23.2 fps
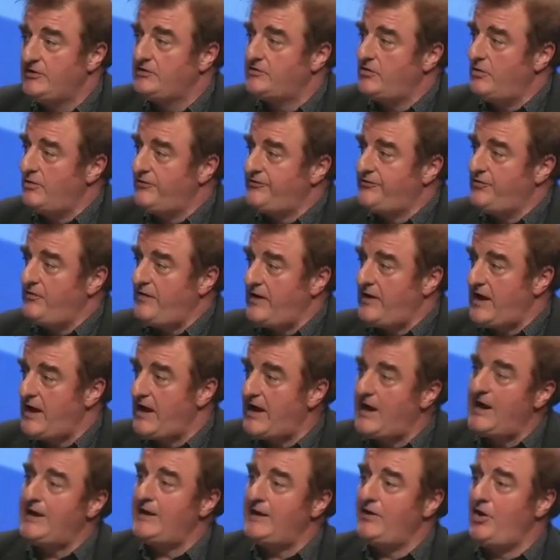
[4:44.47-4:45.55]
Go through the
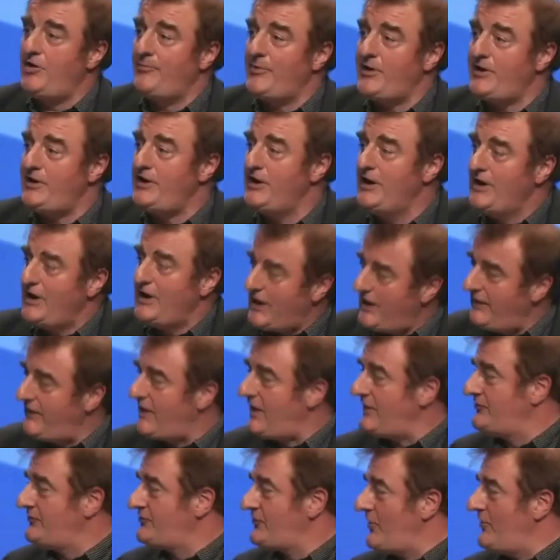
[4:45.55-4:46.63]
aye lobby and
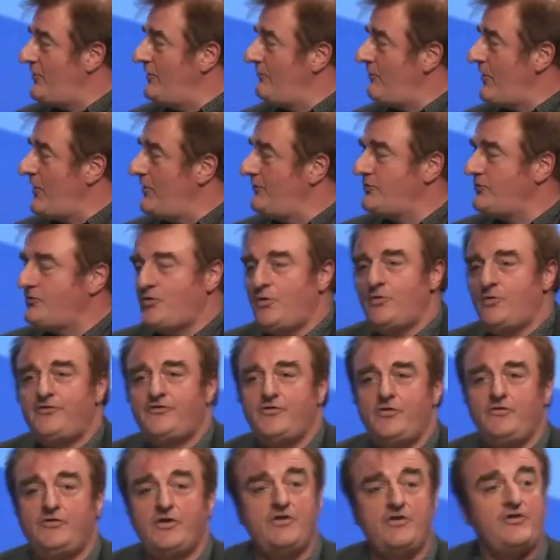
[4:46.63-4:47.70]
then turn around and go
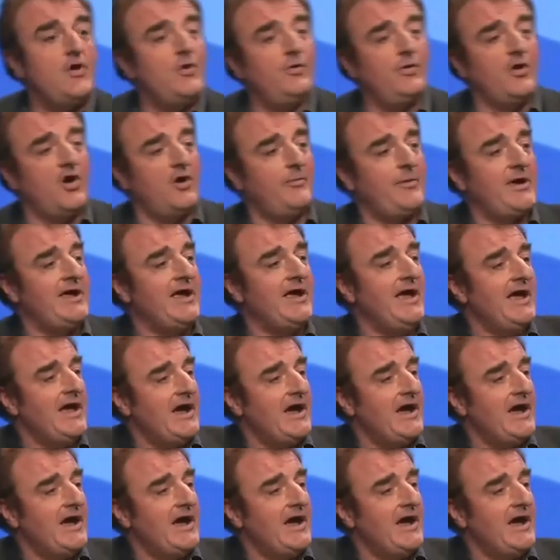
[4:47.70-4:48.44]
through the no lobby,